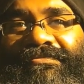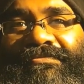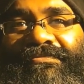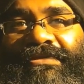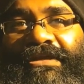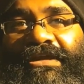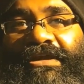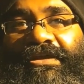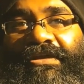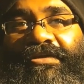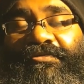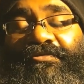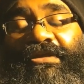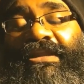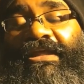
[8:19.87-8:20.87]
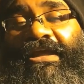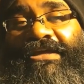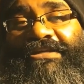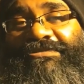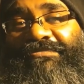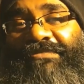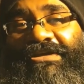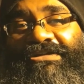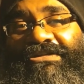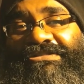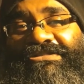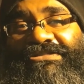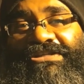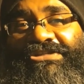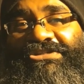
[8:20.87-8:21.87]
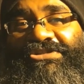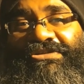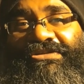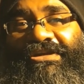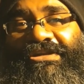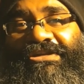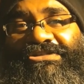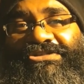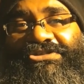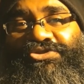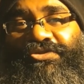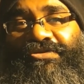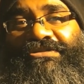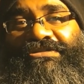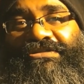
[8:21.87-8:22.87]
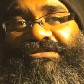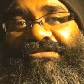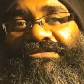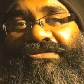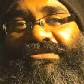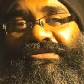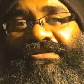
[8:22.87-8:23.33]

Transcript: He really has made distinction in his choices.